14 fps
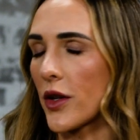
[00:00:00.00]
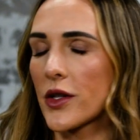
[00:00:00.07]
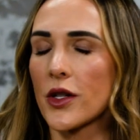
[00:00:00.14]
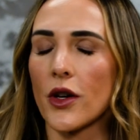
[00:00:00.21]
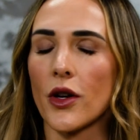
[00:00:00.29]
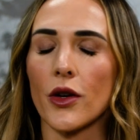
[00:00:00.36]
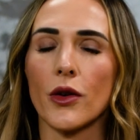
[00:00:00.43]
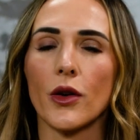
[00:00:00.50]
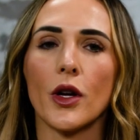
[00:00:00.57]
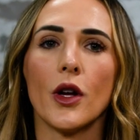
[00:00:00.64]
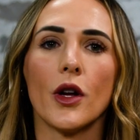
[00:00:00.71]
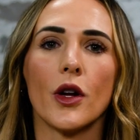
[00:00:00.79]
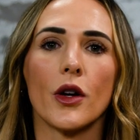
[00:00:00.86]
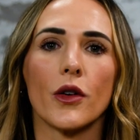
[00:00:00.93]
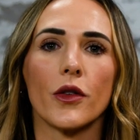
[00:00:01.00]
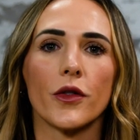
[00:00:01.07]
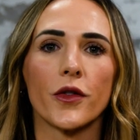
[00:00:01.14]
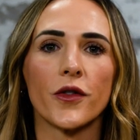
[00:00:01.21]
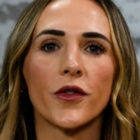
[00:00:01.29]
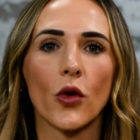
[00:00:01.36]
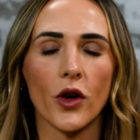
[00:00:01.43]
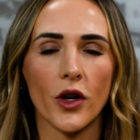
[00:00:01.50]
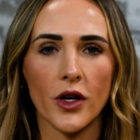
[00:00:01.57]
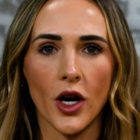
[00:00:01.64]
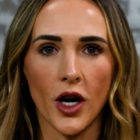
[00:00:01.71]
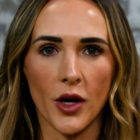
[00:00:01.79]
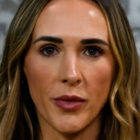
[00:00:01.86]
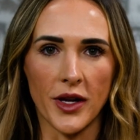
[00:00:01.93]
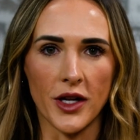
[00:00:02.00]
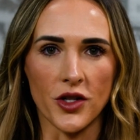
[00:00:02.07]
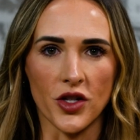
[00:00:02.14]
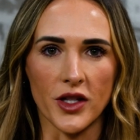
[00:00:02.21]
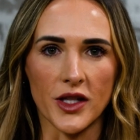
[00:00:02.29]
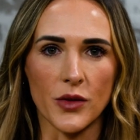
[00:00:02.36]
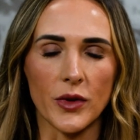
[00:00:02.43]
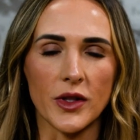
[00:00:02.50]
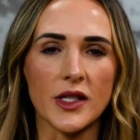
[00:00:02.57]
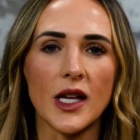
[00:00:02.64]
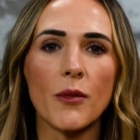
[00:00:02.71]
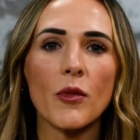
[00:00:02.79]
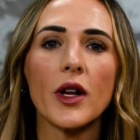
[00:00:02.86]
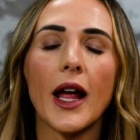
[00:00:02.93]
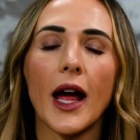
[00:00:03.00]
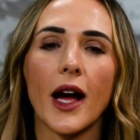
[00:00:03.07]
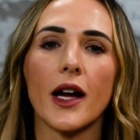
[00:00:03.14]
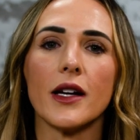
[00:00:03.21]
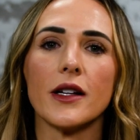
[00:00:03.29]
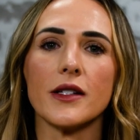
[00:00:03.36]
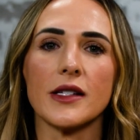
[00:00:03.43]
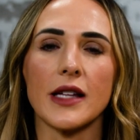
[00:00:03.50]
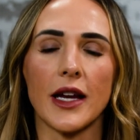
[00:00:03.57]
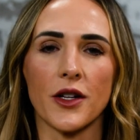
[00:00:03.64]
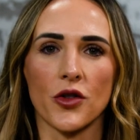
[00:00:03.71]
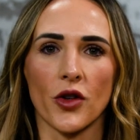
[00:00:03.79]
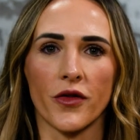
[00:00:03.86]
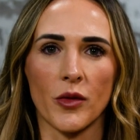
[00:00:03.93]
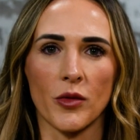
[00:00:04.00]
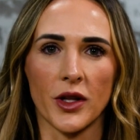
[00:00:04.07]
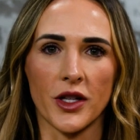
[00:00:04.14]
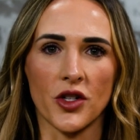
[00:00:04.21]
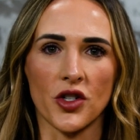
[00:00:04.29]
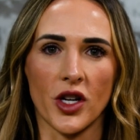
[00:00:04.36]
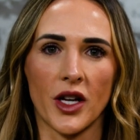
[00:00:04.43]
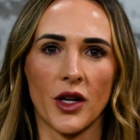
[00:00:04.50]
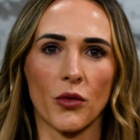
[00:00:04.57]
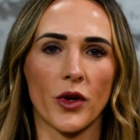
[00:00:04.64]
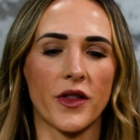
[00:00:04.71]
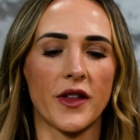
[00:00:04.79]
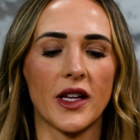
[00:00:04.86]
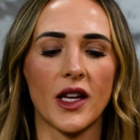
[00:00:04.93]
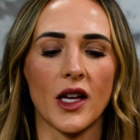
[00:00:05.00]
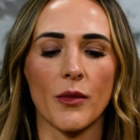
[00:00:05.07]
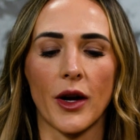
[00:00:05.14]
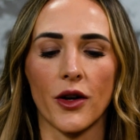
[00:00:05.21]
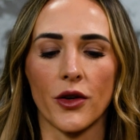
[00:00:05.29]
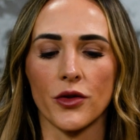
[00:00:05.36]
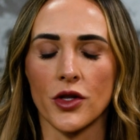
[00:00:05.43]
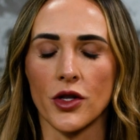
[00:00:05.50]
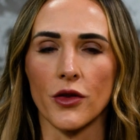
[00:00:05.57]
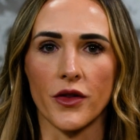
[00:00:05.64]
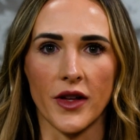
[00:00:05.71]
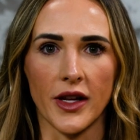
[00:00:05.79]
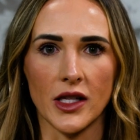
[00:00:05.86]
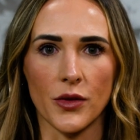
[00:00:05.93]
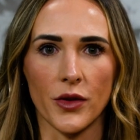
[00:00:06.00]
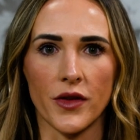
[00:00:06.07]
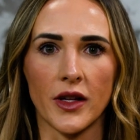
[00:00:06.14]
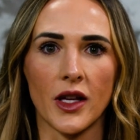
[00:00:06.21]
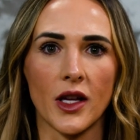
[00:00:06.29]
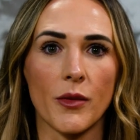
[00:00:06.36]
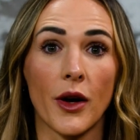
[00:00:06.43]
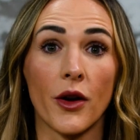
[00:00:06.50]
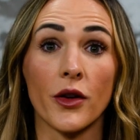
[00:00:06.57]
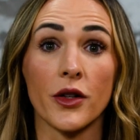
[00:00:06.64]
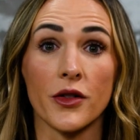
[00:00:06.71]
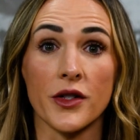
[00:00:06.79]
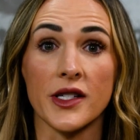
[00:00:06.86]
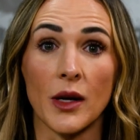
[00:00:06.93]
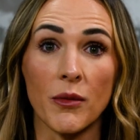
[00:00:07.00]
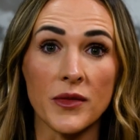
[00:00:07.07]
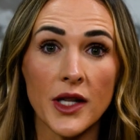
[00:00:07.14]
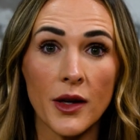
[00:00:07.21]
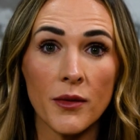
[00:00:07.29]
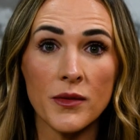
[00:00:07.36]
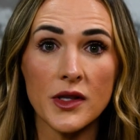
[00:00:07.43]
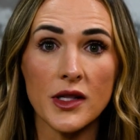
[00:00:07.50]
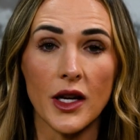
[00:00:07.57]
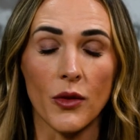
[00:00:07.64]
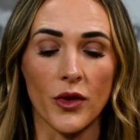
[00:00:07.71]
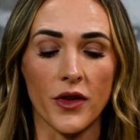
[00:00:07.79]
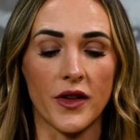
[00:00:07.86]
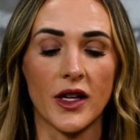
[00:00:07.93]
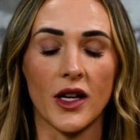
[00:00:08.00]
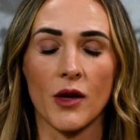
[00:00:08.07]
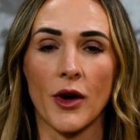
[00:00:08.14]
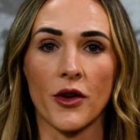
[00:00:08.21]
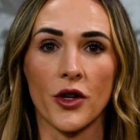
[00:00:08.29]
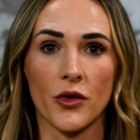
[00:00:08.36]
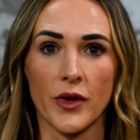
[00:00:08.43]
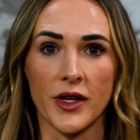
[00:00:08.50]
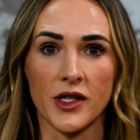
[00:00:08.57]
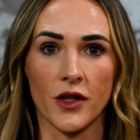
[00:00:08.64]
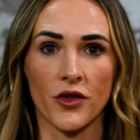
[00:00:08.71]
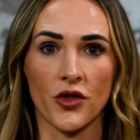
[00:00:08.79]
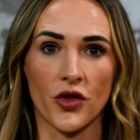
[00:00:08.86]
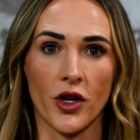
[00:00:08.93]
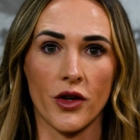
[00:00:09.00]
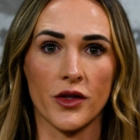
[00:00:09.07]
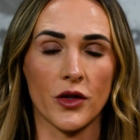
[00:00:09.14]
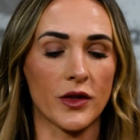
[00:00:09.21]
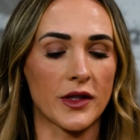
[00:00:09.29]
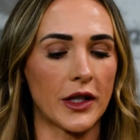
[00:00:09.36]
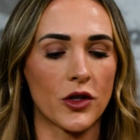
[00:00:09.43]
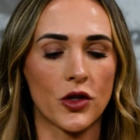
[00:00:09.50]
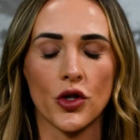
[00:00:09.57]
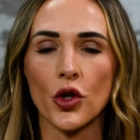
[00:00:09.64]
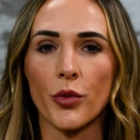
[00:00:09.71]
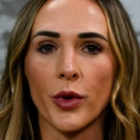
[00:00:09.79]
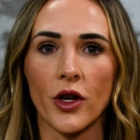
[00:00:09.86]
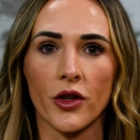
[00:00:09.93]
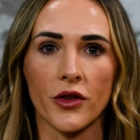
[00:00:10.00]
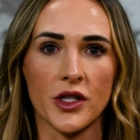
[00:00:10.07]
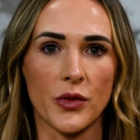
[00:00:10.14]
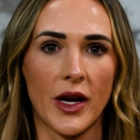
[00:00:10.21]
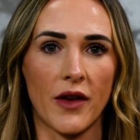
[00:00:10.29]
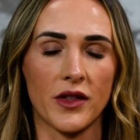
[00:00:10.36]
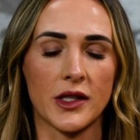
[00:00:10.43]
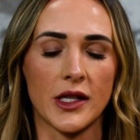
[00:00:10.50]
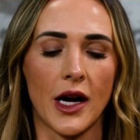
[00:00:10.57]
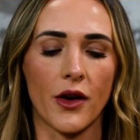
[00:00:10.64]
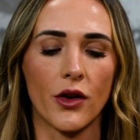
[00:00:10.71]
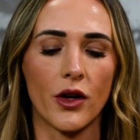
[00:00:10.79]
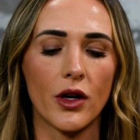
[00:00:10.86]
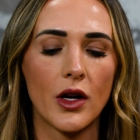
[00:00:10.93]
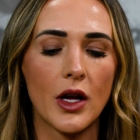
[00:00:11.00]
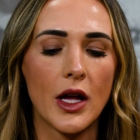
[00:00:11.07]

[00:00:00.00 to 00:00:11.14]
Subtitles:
So for our patients, when someone has atrial fibrillation, we're thinking about 2 things. We're thinking about your symptoms, and we're thinking about your risk of stroke. So it's like 2 pillars we have to tackle.